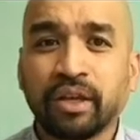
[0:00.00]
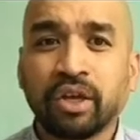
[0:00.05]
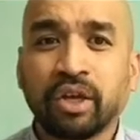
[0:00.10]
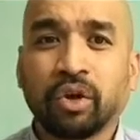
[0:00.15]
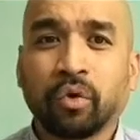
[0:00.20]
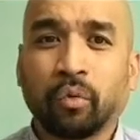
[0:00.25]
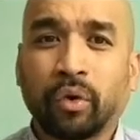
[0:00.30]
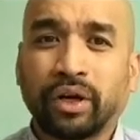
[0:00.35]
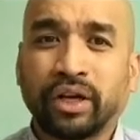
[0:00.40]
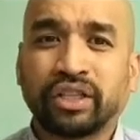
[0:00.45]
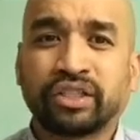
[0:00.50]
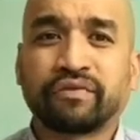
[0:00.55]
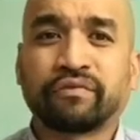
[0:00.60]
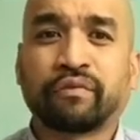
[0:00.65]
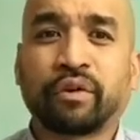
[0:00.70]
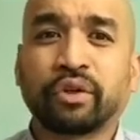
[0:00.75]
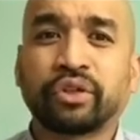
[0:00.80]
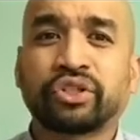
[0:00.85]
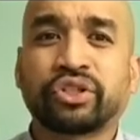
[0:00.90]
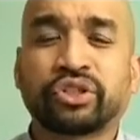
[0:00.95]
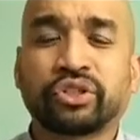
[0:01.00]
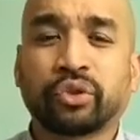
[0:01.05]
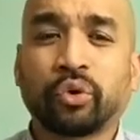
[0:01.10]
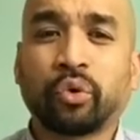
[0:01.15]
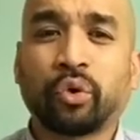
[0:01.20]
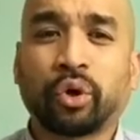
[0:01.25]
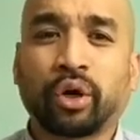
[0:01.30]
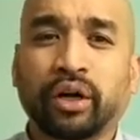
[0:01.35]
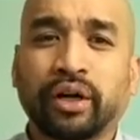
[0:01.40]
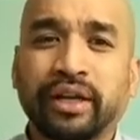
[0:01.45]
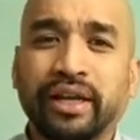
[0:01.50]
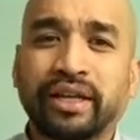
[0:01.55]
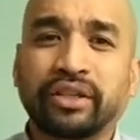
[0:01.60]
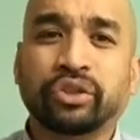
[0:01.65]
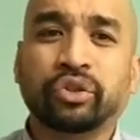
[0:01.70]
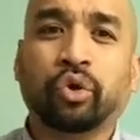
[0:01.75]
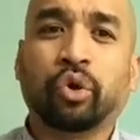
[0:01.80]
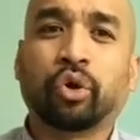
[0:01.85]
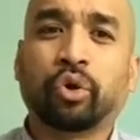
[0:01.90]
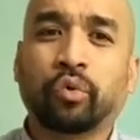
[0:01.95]
when its first store in
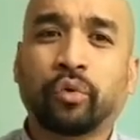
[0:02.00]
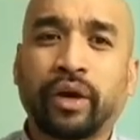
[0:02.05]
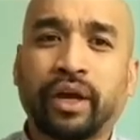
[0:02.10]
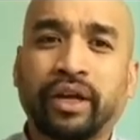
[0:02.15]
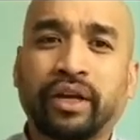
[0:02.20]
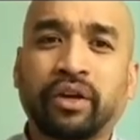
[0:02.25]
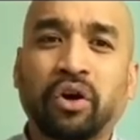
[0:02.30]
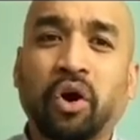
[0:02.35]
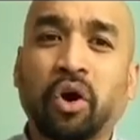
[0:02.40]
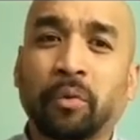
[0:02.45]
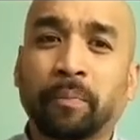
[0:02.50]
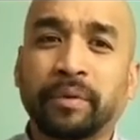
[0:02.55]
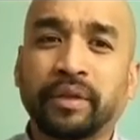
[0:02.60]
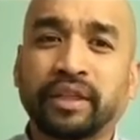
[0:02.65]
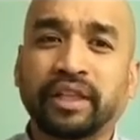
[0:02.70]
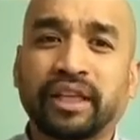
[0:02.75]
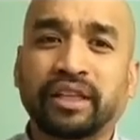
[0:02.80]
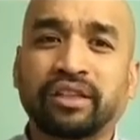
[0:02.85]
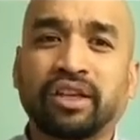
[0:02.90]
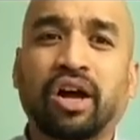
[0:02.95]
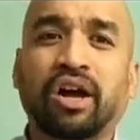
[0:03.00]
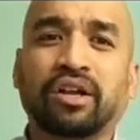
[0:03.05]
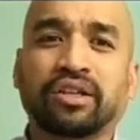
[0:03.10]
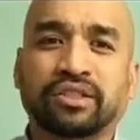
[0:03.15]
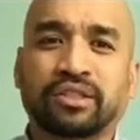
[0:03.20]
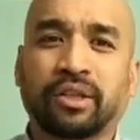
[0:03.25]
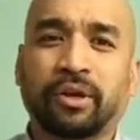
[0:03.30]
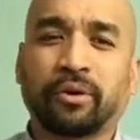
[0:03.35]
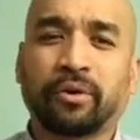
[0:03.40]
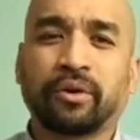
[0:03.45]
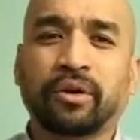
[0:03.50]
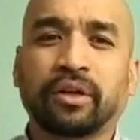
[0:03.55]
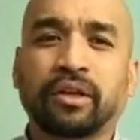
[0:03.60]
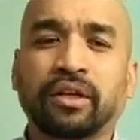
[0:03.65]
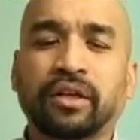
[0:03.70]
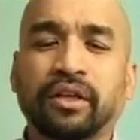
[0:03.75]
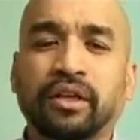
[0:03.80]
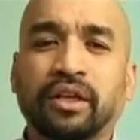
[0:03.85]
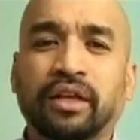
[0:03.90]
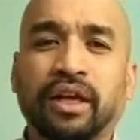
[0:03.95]
Norway opened in Oslo.
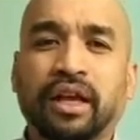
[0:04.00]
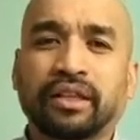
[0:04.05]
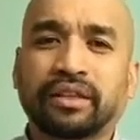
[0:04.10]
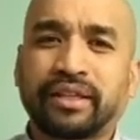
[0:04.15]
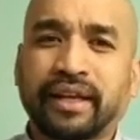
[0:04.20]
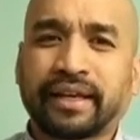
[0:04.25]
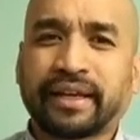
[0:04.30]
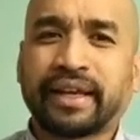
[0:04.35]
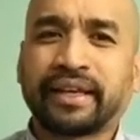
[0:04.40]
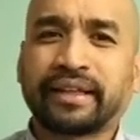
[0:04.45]
A decade